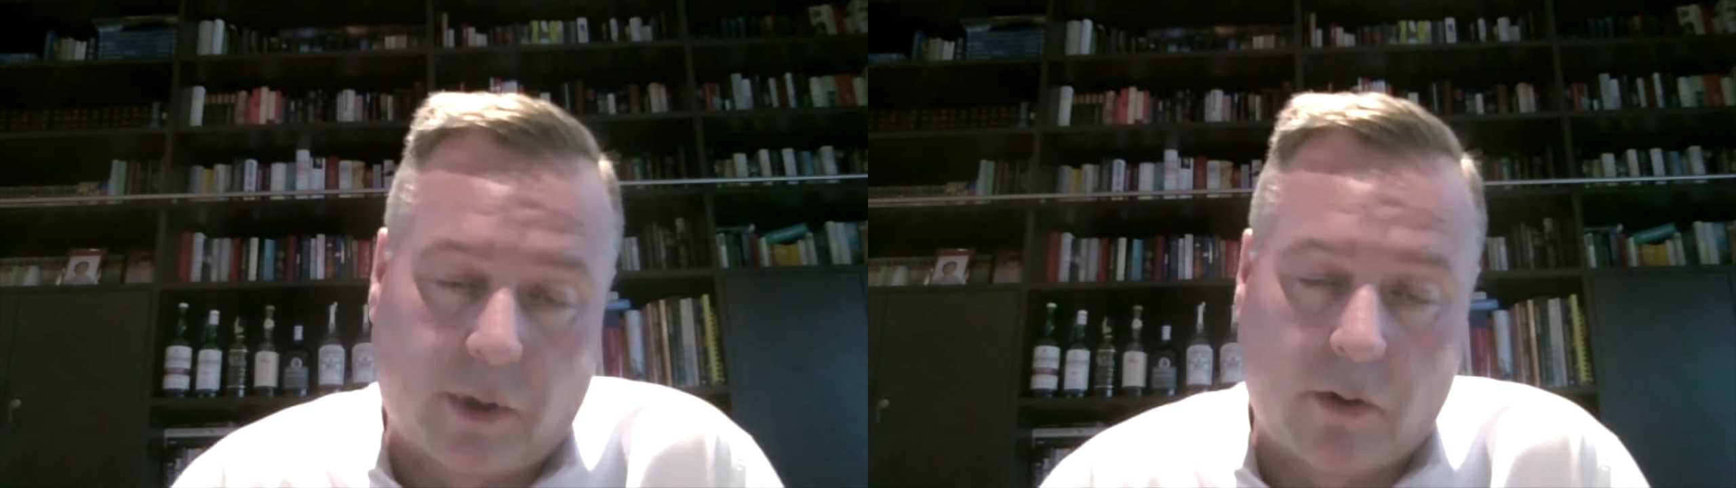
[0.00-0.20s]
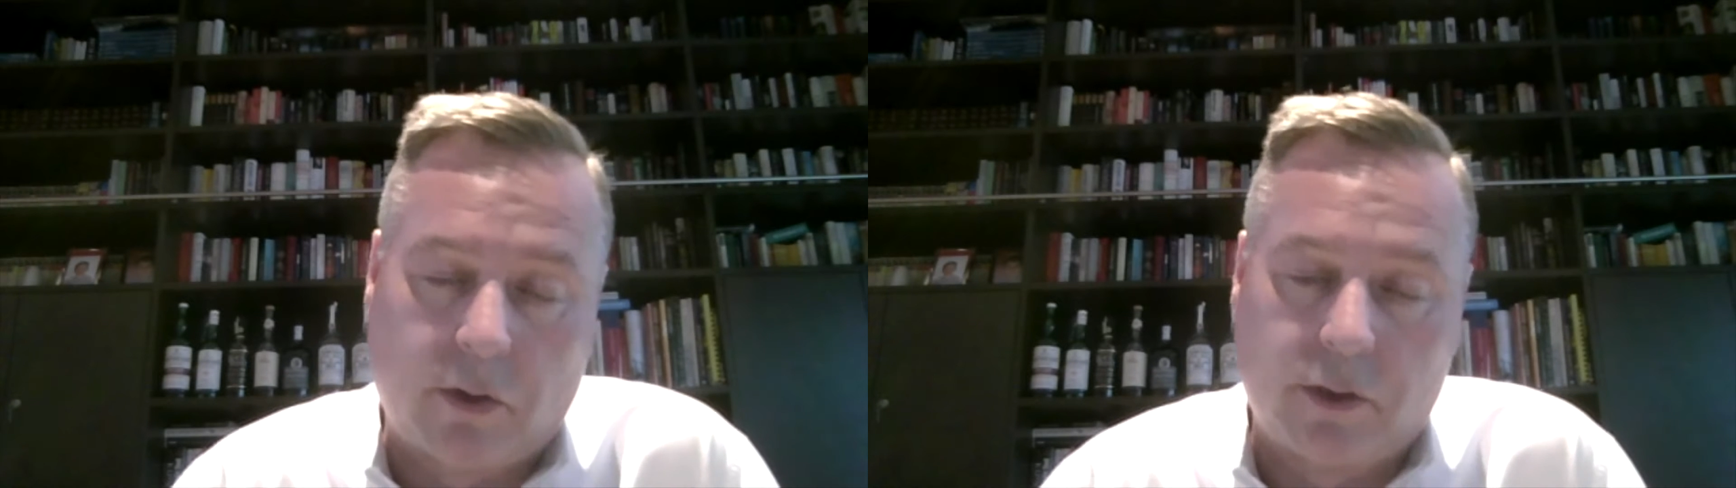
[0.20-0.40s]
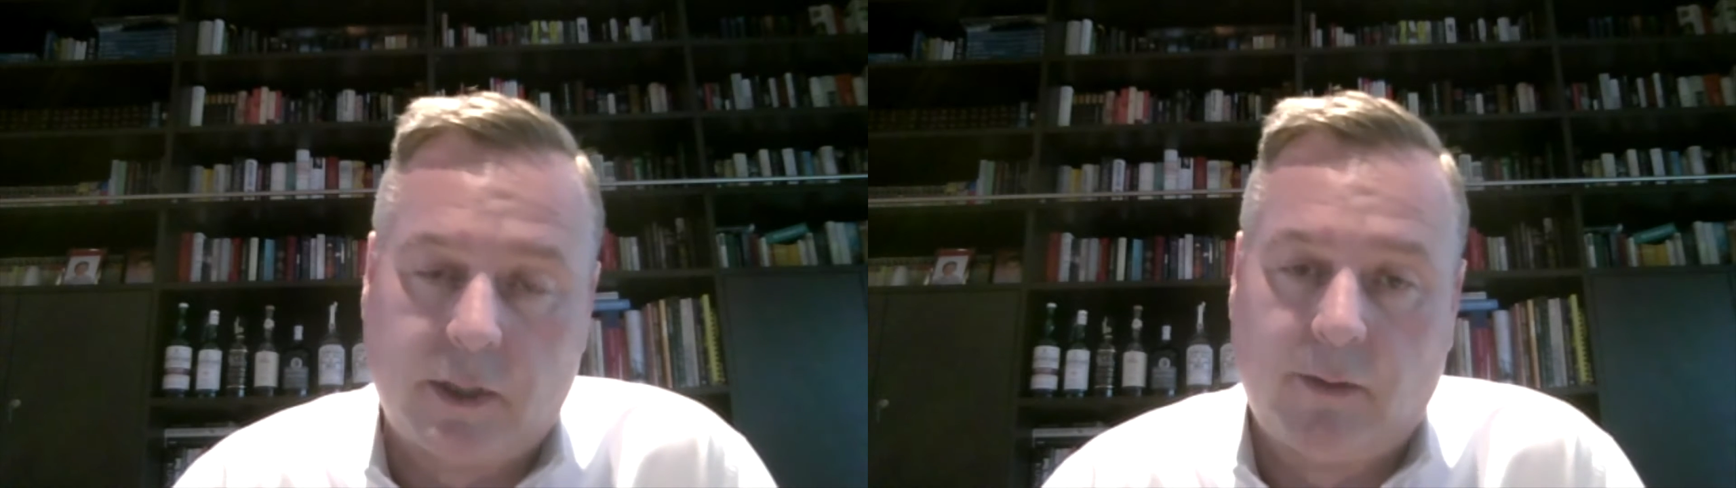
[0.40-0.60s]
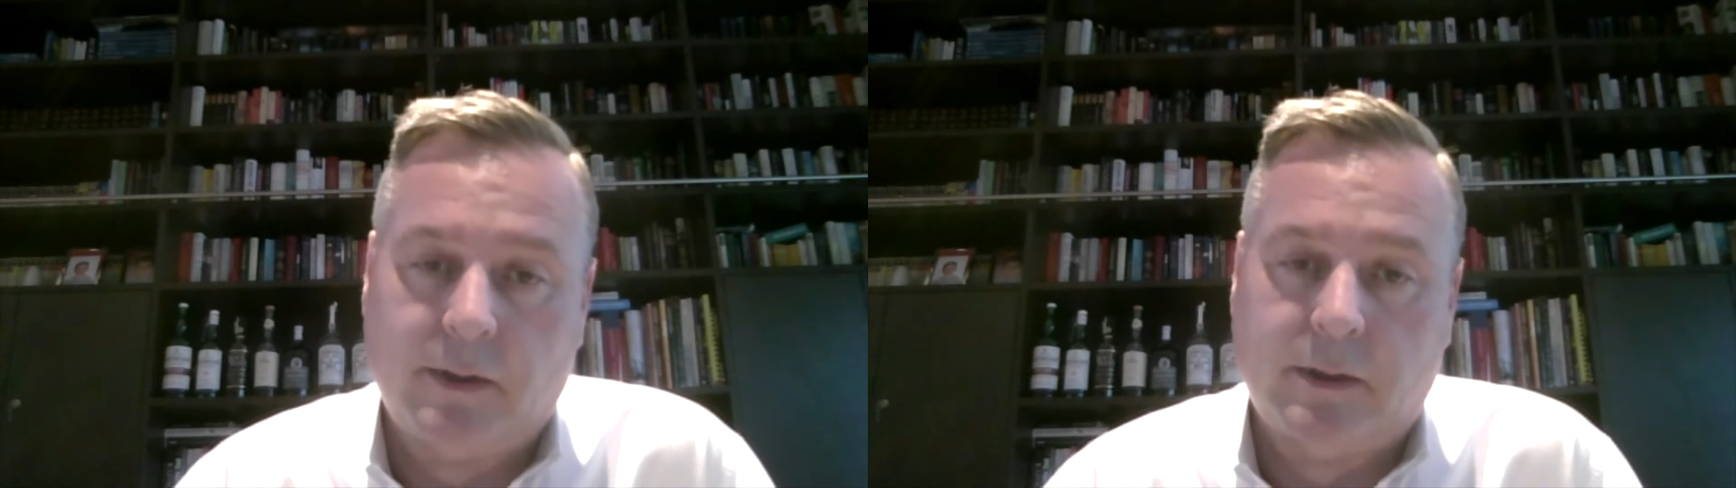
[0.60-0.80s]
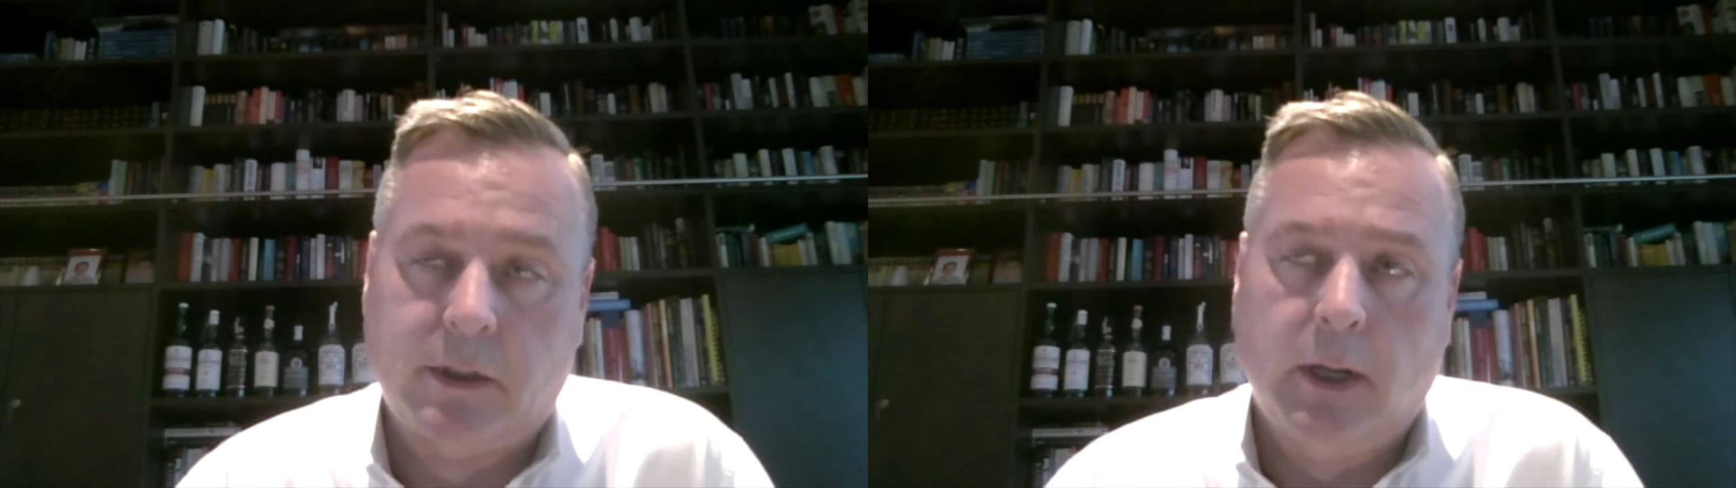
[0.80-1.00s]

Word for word: Behrokh Khoshnevis.